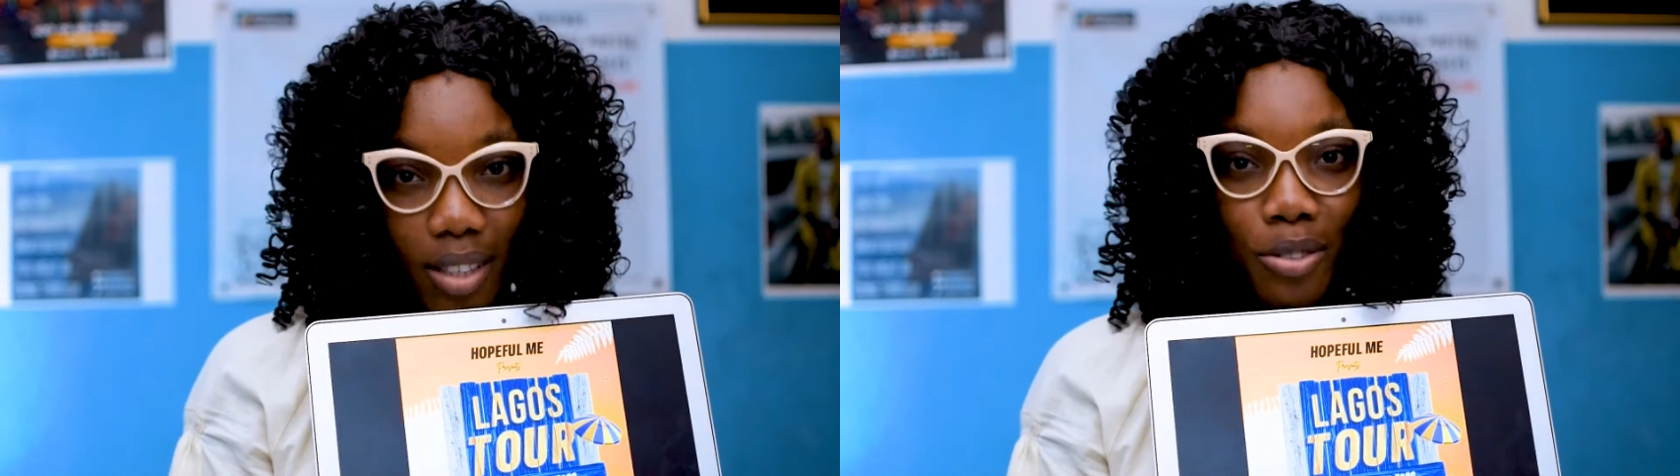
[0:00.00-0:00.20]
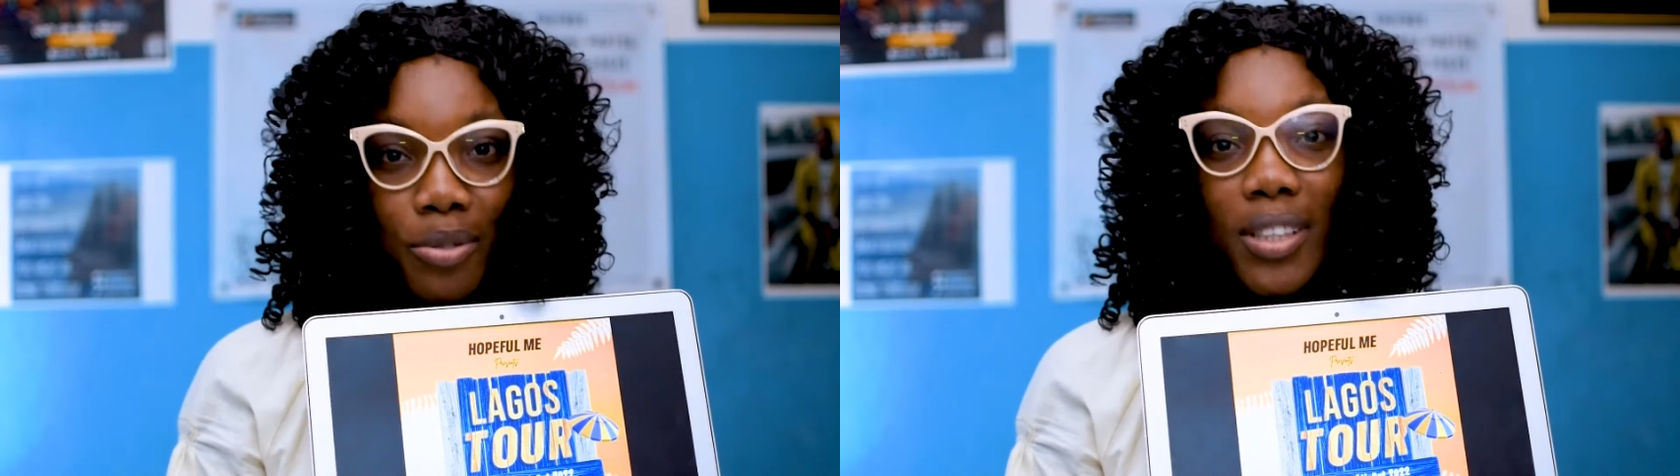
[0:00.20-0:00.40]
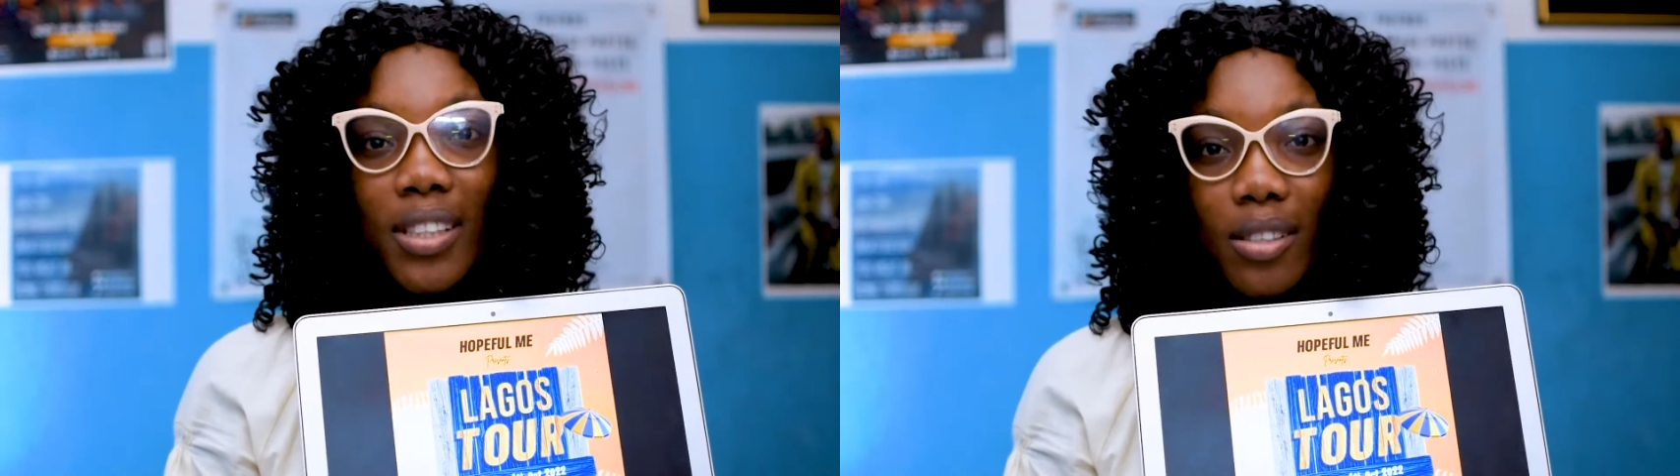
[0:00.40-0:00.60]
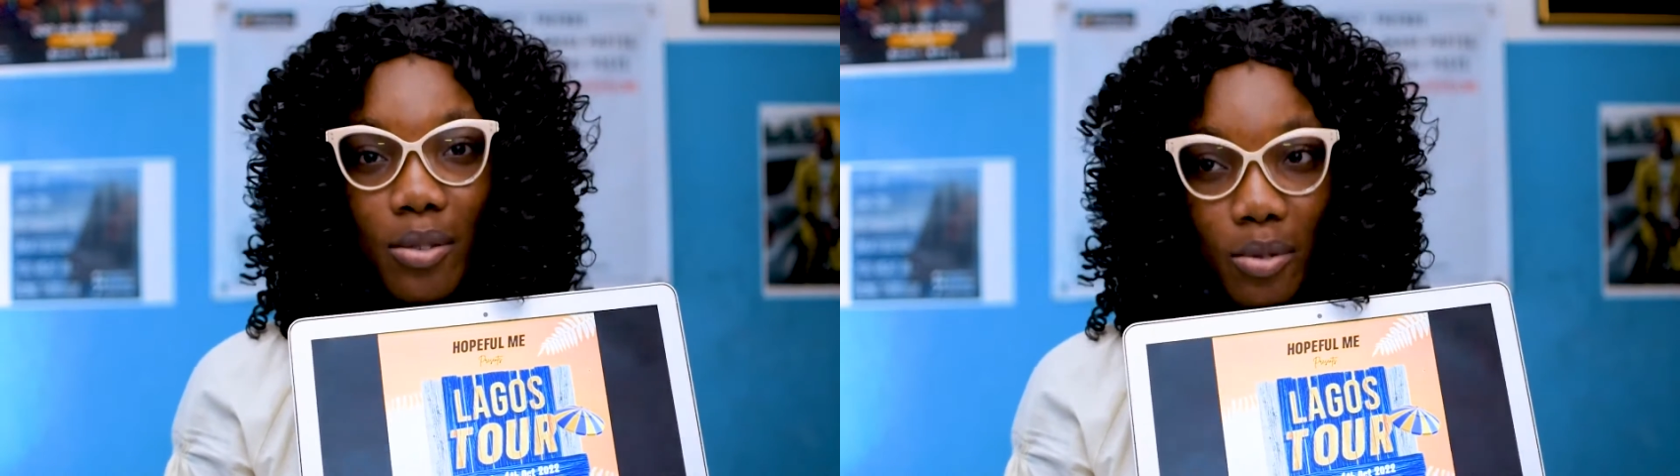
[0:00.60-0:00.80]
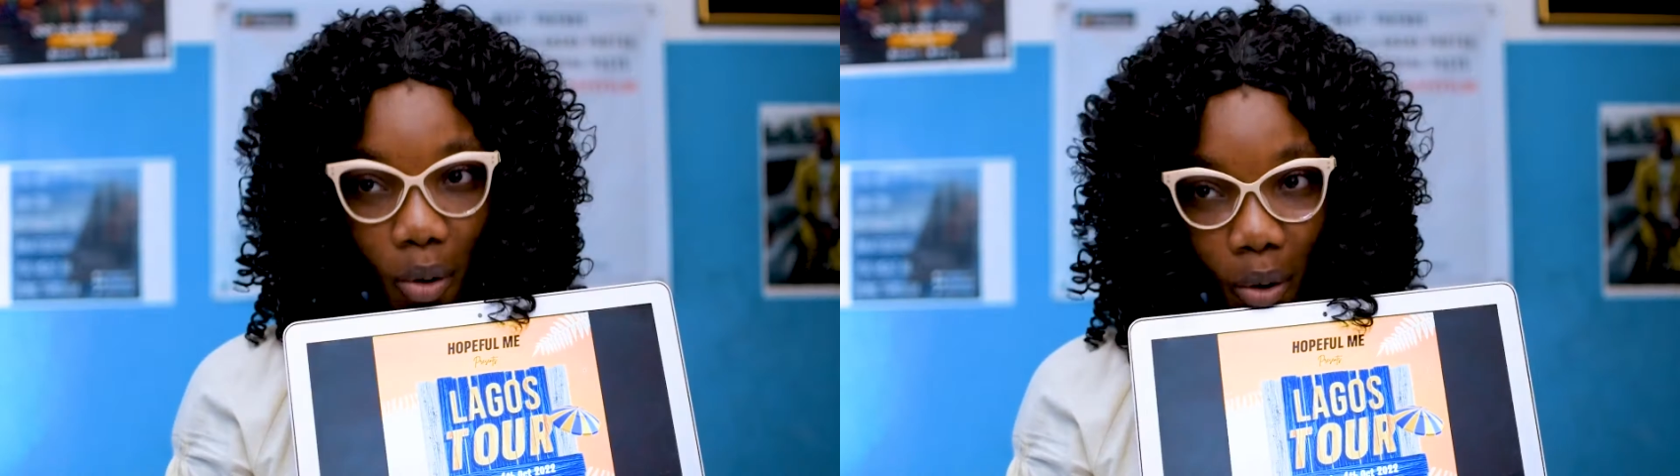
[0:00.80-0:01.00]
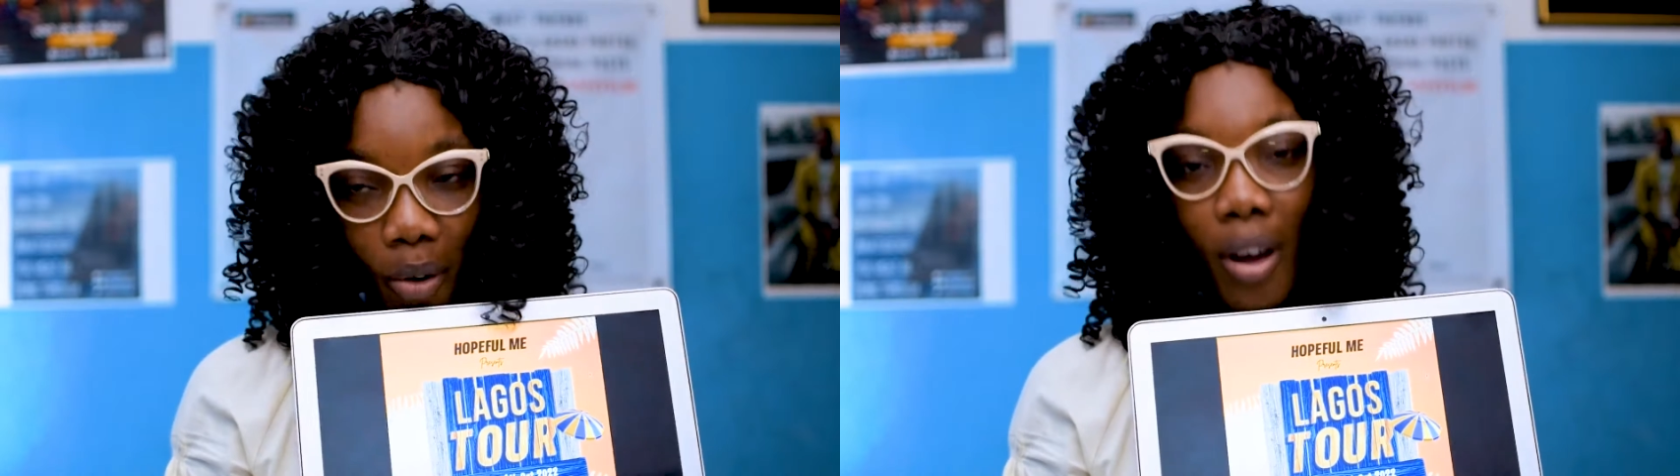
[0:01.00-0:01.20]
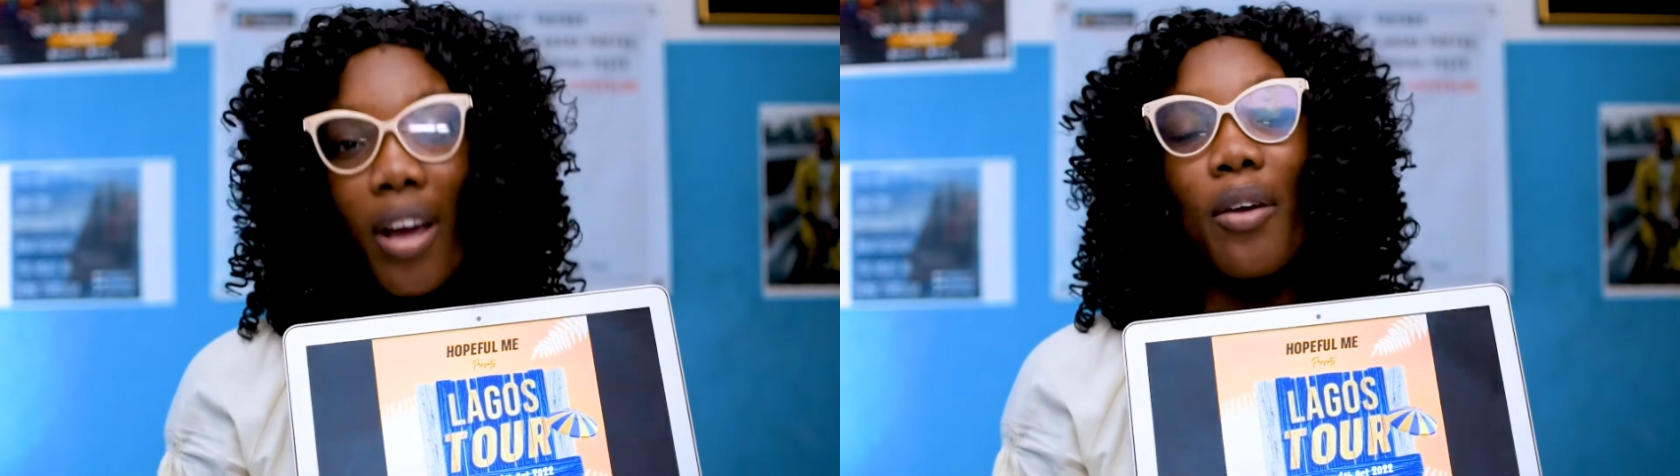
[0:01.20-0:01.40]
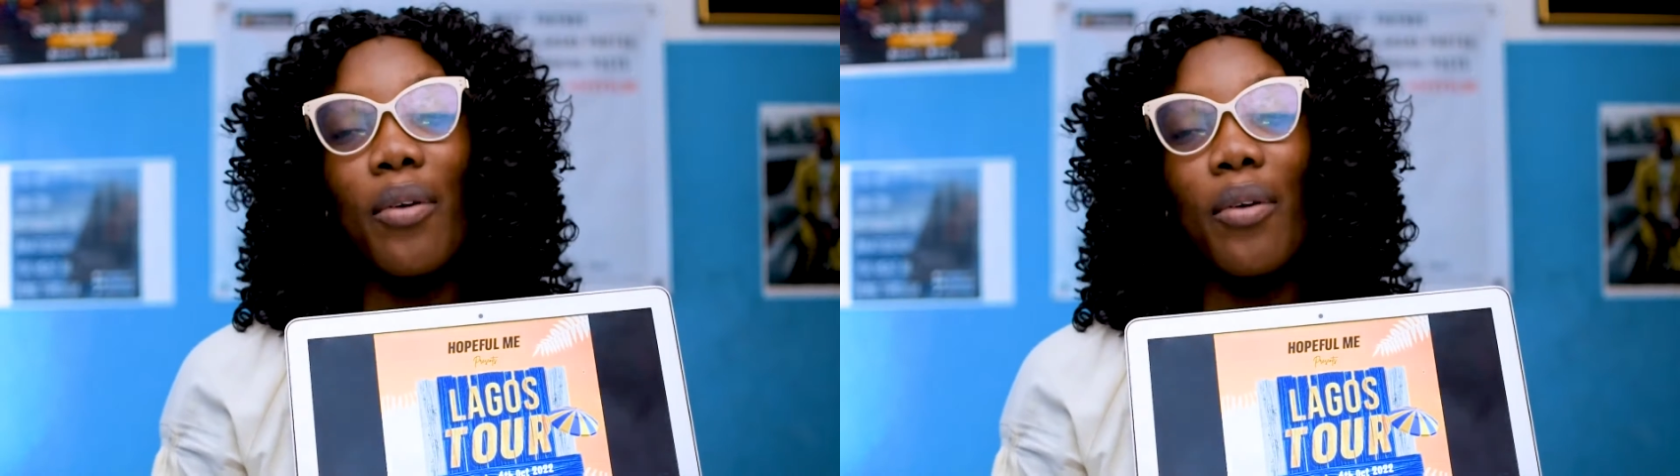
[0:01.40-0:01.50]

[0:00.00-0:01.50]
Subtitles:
during this tour.